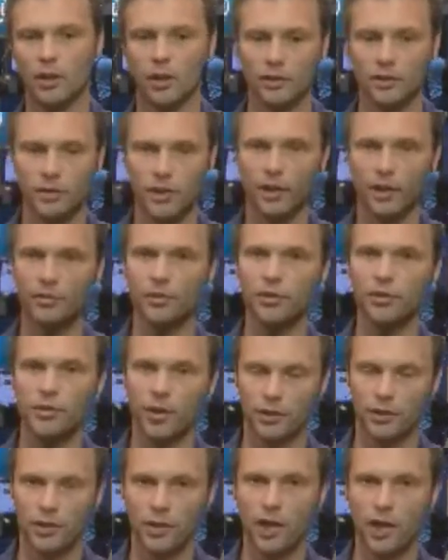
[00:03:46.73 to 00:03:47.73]

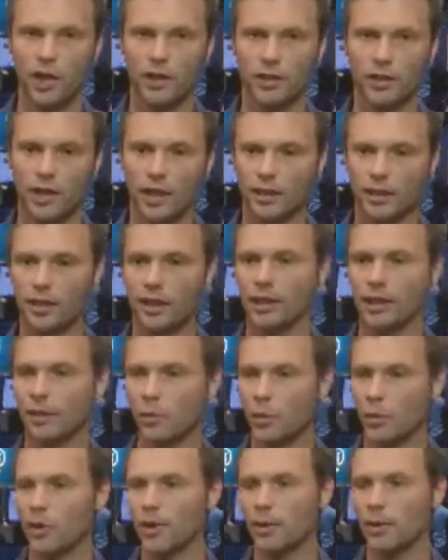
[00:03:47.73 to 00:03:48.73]
infrastructure guys start
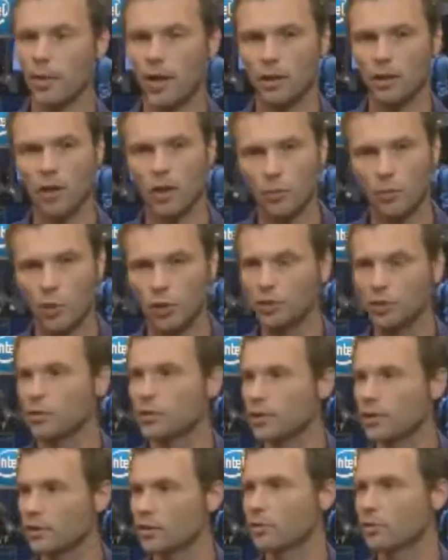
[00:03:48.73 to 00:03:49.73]
getting worried about, what do
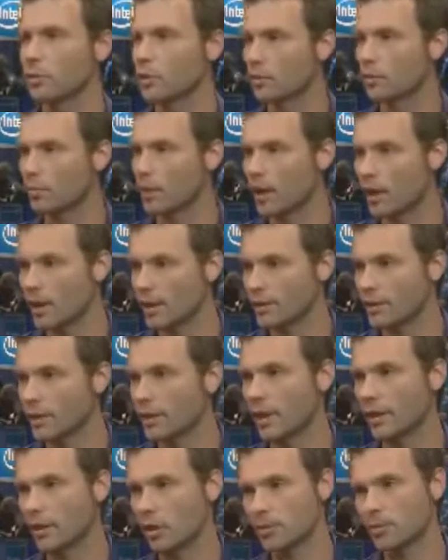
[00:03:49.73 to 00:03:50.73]
we need to put in place?
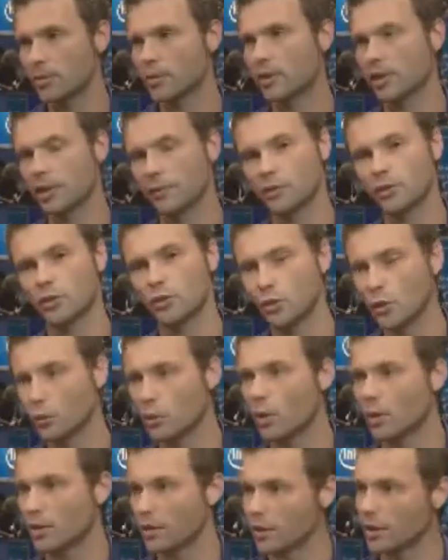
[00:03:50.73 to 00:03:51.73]
And obviously if you do
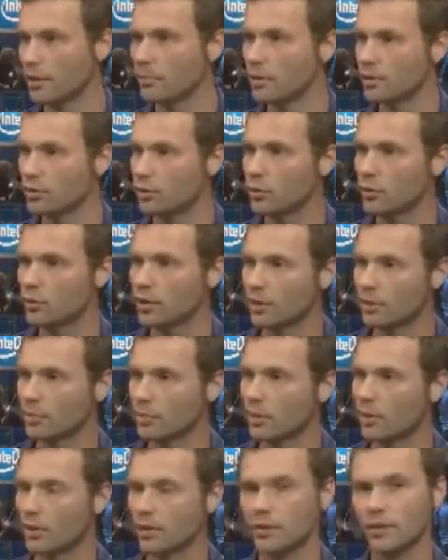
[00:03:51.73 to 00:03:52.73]
want a seamless user
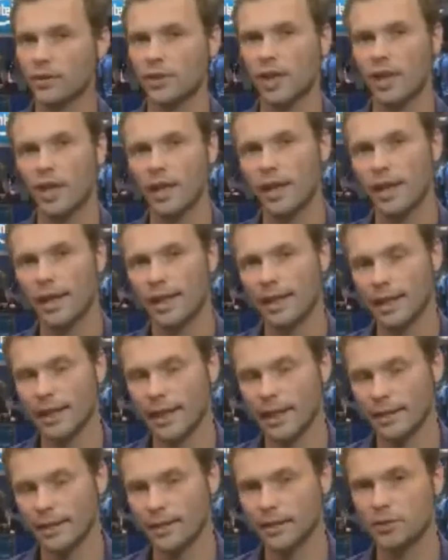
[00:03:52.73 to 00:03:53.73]
experience
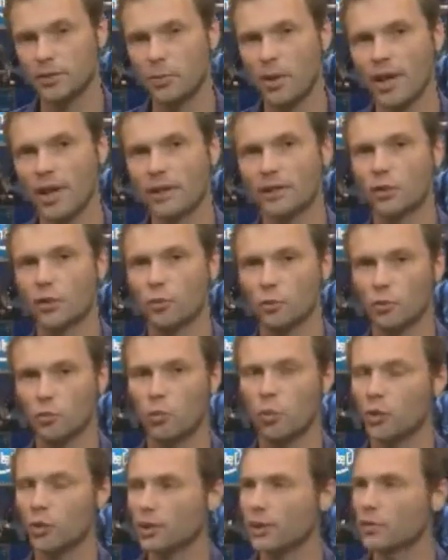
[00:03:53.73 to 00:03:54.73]
in this space, you
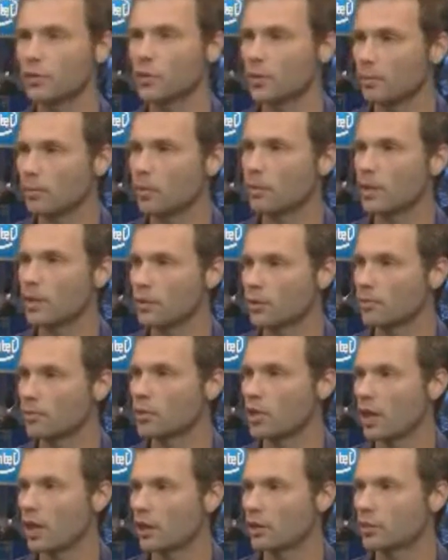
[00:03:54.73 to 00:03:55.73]
will need to implement some
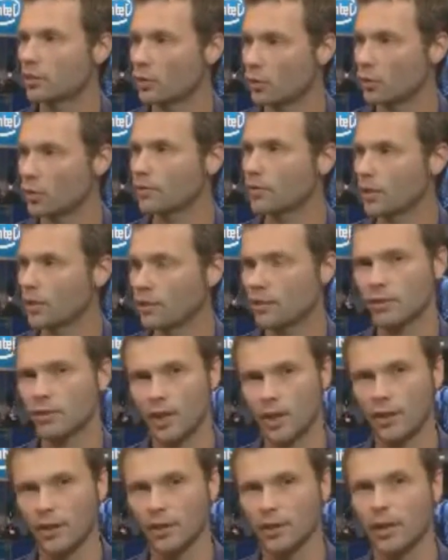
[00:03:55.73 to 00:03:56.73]
sort of single
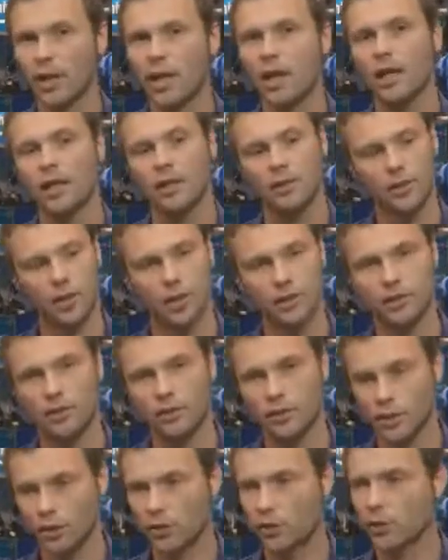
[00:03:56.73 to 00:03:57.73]
sign-on. So
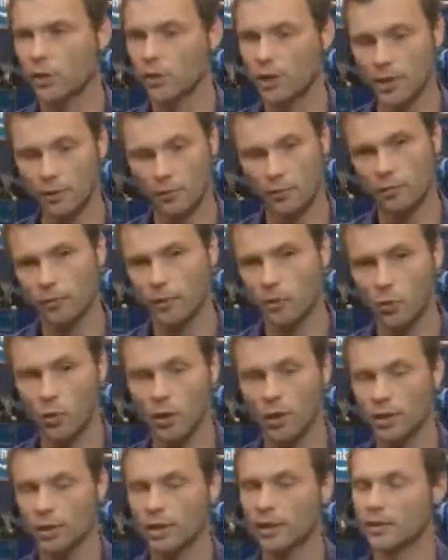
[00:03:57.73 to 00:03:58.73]
security, for
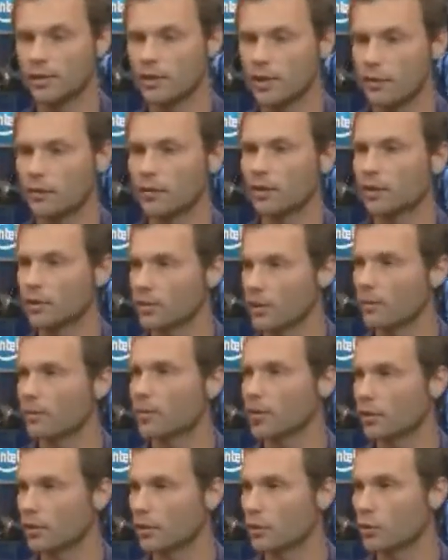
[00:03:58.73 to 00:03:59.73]
one, is definitely
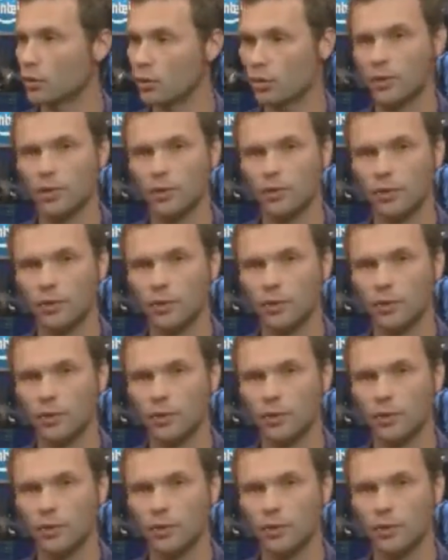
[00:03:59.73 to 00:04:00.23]
something you do need to